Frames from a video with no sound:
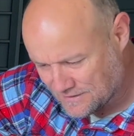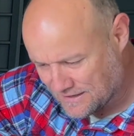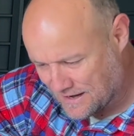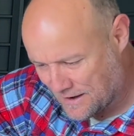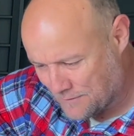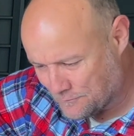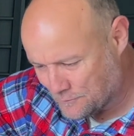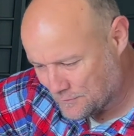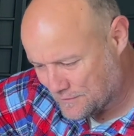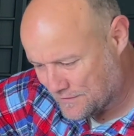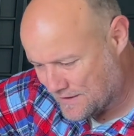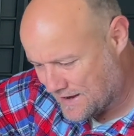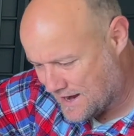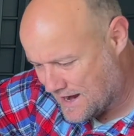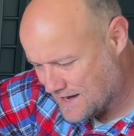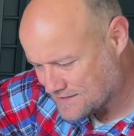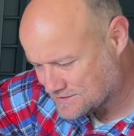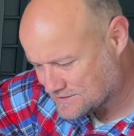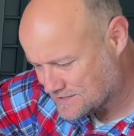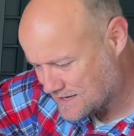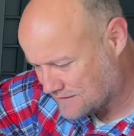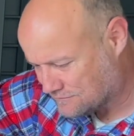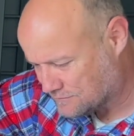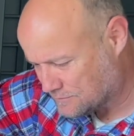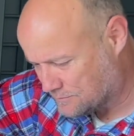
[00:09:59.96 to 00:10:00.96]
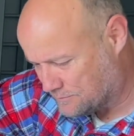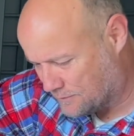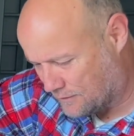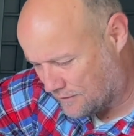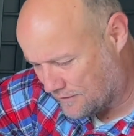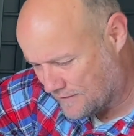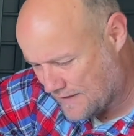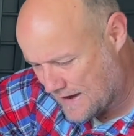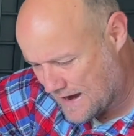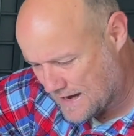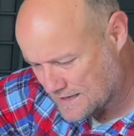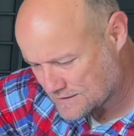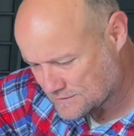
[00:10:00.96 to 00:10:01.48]
come with the hatch. You have to buy
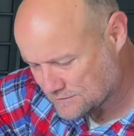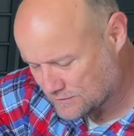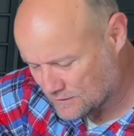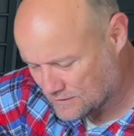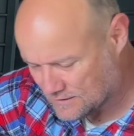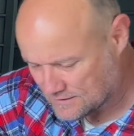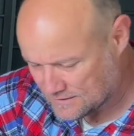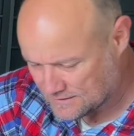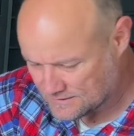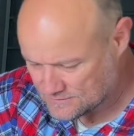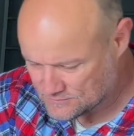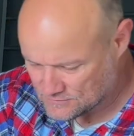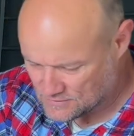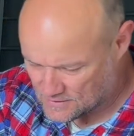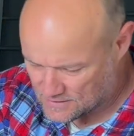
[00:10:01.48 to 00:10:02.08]
the hatch for like an extra